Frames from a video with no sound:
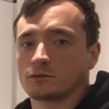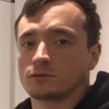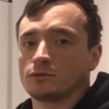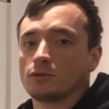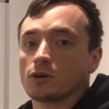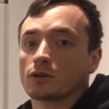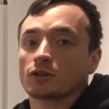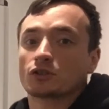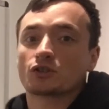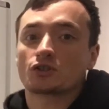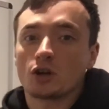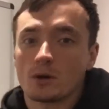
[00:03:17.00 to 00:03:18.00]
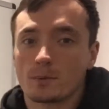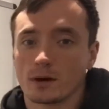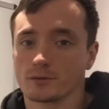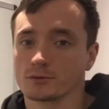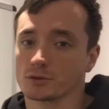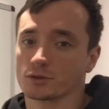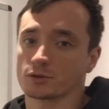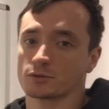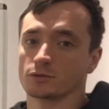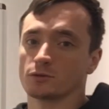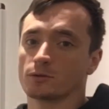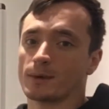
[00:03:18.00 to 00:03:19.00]
You're not going to stop after a
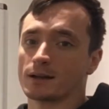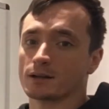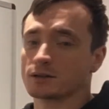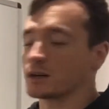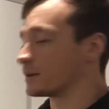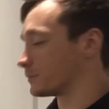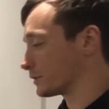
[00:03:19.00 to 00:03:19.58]
short amount of time.